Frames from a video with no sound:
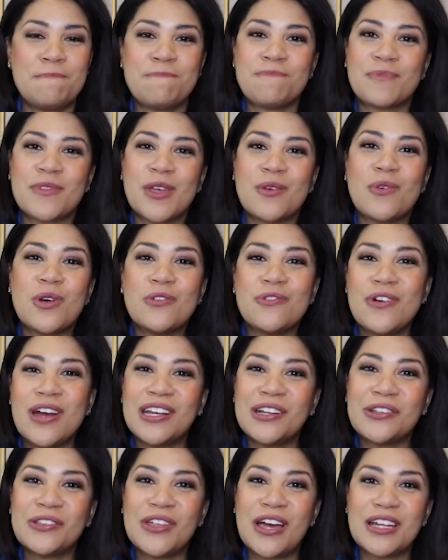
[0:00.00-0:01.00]
What
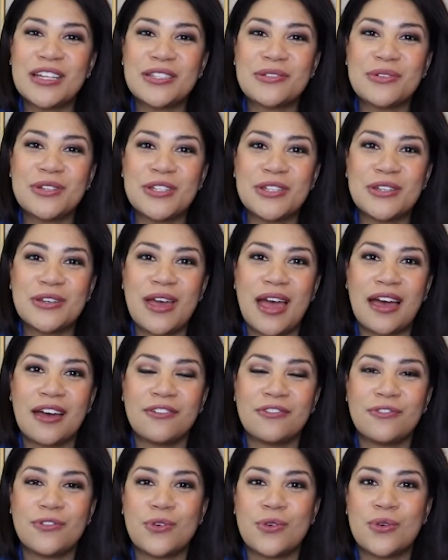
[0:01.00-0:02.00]
final thoughts would you
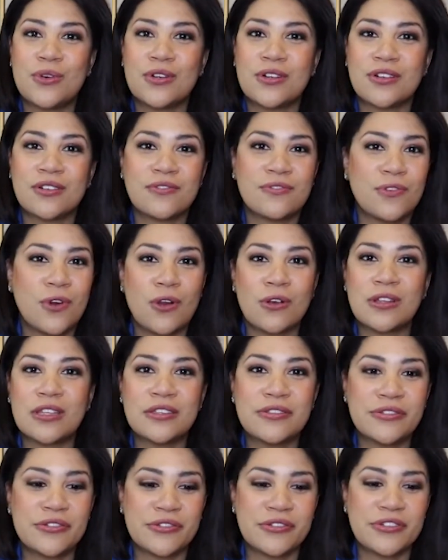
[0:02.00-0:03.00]
have for our
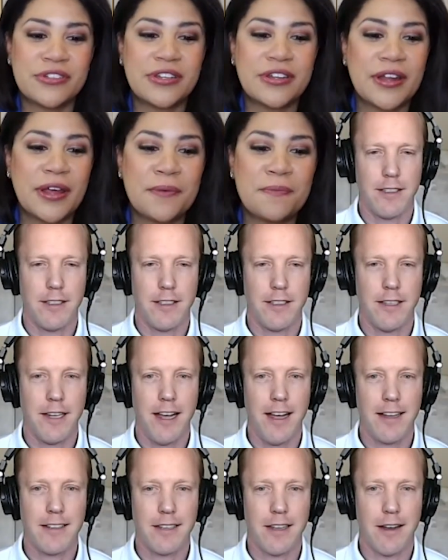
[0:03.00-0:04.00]
listeners today?
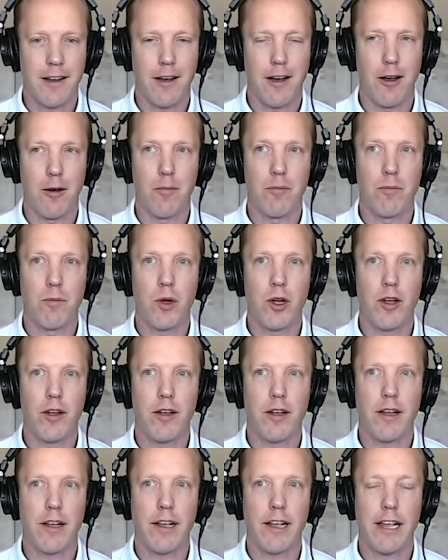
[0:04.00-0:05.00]
Yeah.
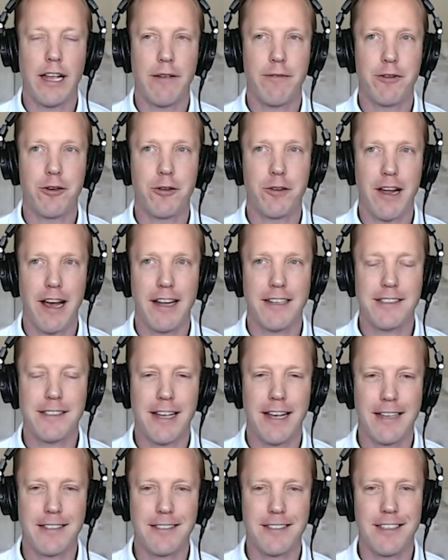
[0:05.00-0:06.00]
If you're not
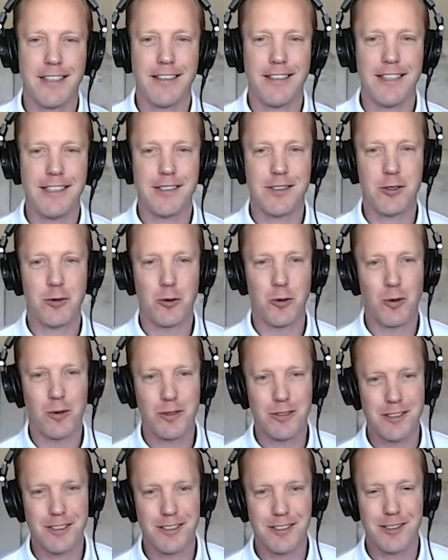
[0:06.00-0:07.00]
testing these
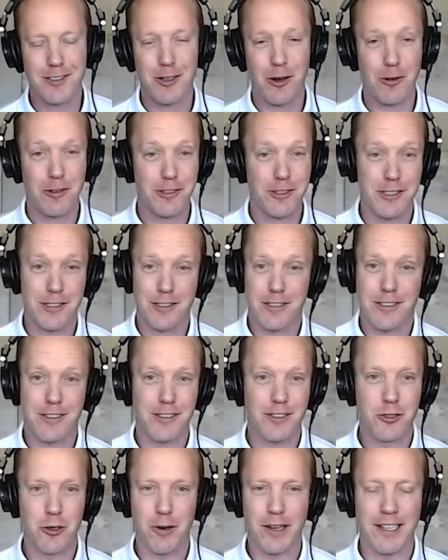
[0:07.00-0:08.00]
tools, start just
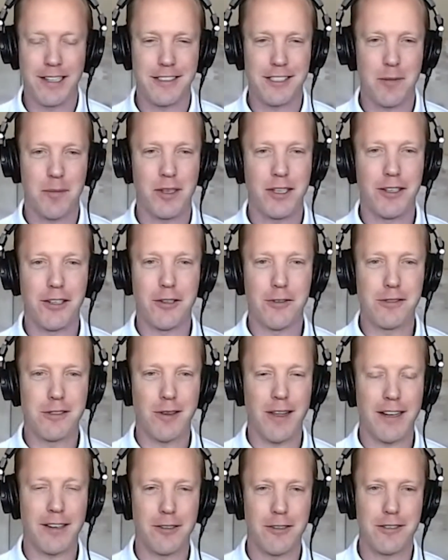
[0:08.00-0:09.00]
joining some of the
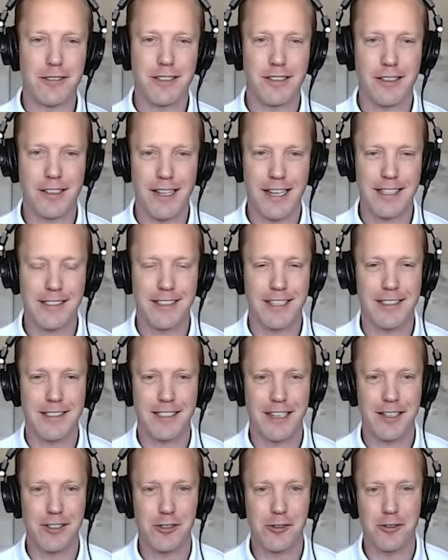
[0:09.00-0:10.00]
newsletters and things that
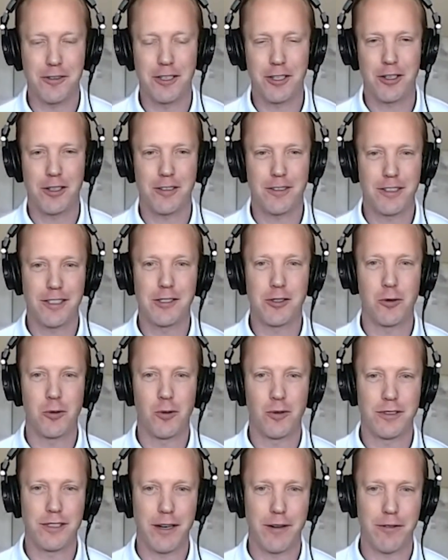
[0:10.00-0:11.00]
send you the
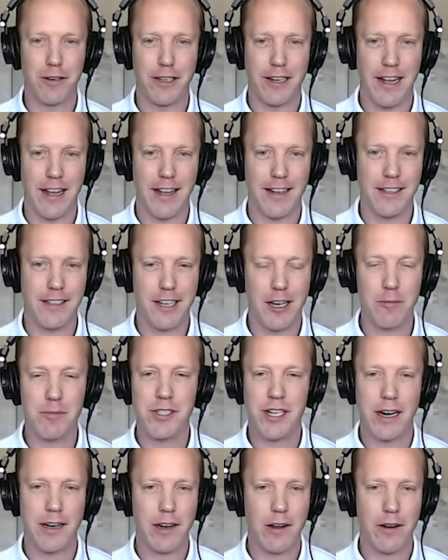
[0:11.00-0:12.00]
tools every day. Come
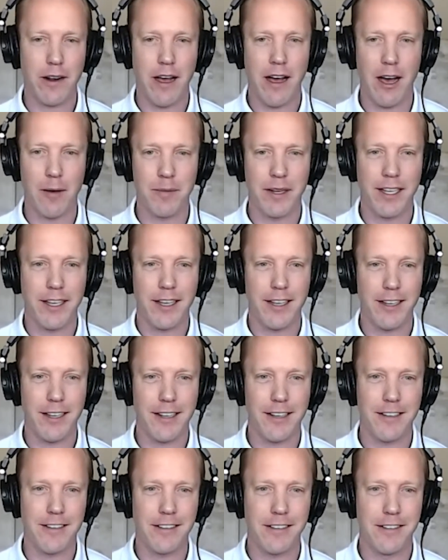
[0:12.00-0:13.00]
check out Omneky
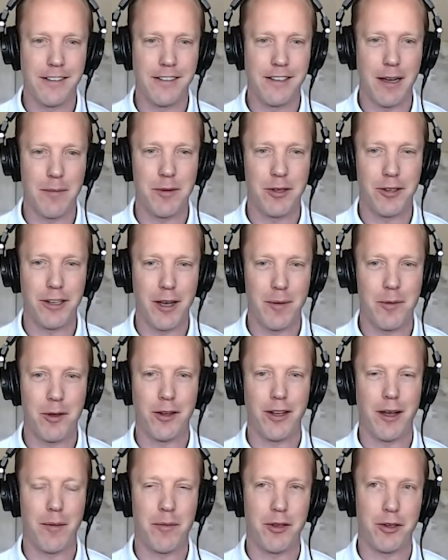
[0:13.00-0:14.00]
at
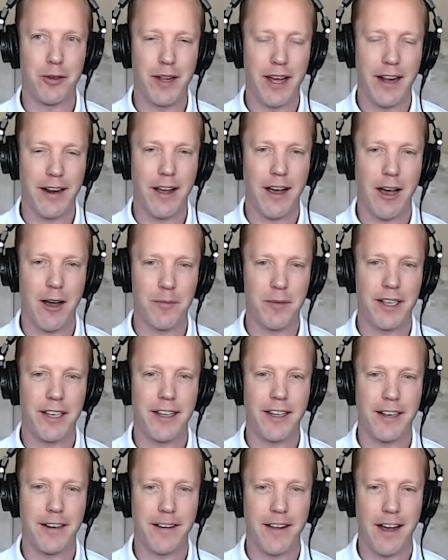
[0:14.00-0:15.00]

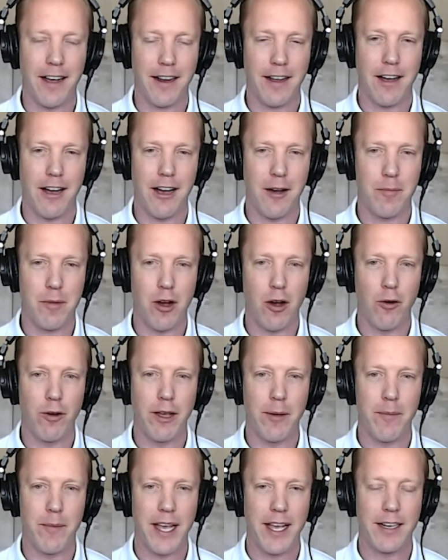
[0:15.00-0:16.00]
www.omneky.com,
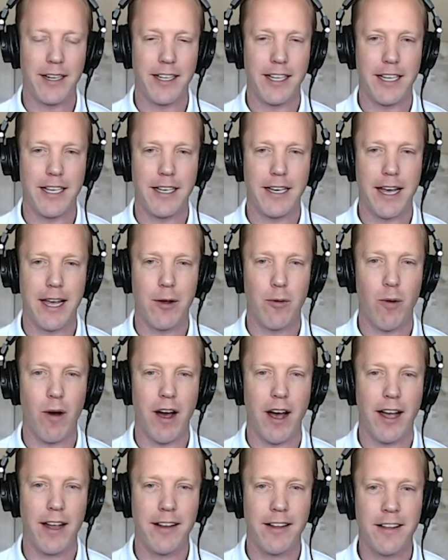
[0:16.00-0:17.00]

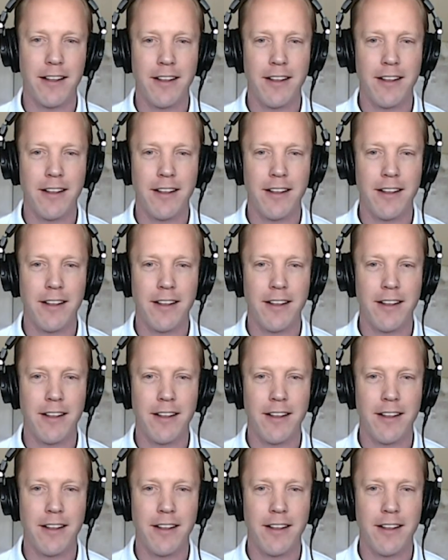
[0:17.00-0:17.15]
OMNEKY.